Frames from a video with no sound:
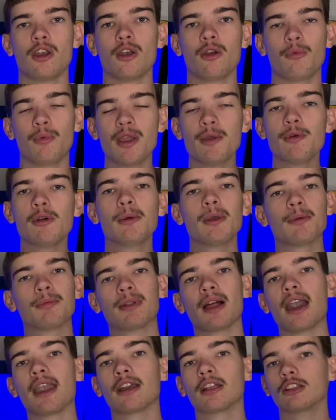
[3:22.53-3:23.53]
We will be
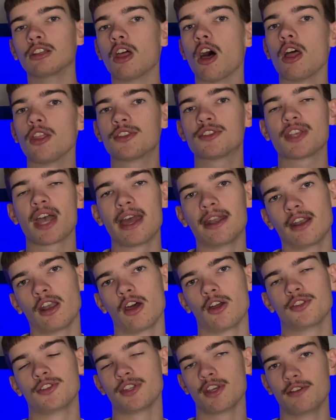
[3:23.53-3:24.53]
playing lots and
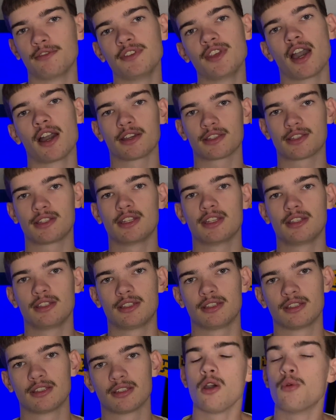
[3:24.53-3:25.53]
lots of
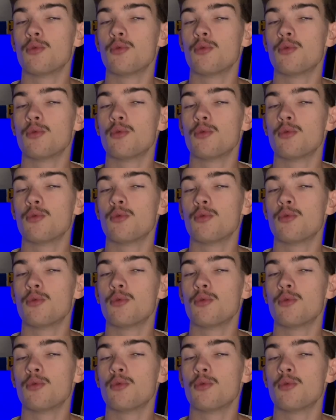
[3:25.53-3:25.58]
youngsters.